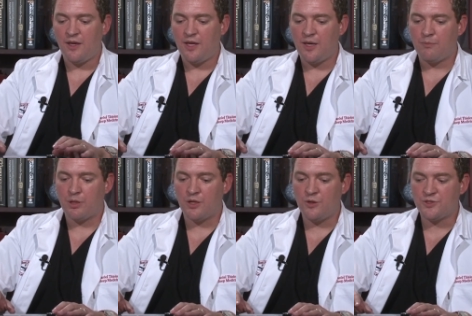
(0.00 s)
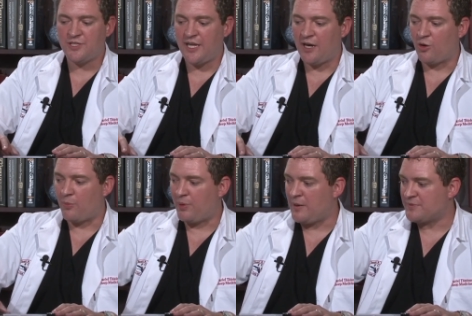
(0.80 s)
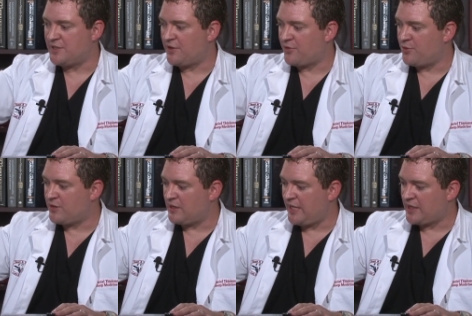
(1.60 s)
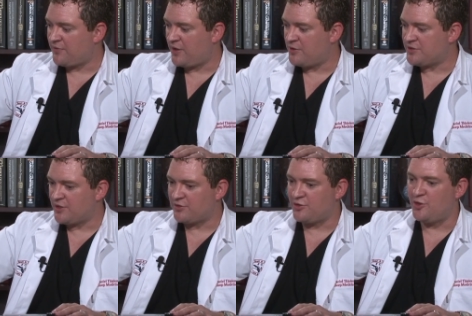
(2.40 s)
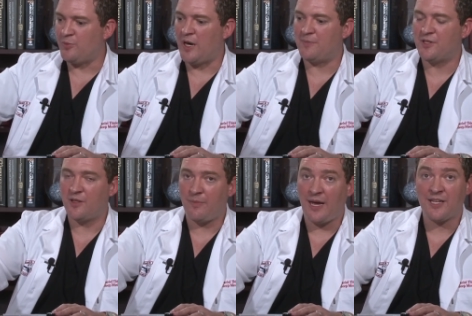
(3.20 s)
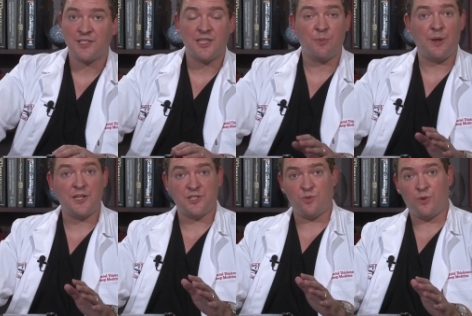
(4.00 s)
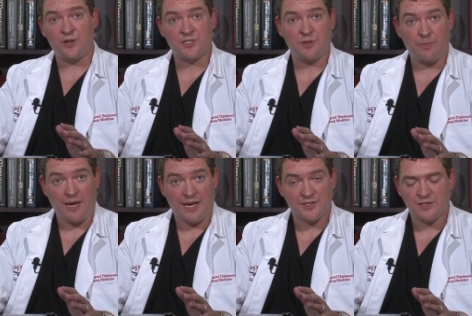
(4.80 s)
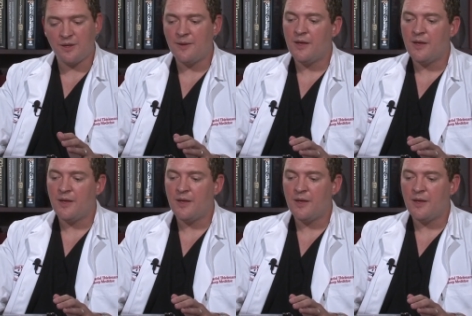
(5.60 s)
It blows the air or pumps it through the length of hosing or tube up to the mask, and the patient wears the mask.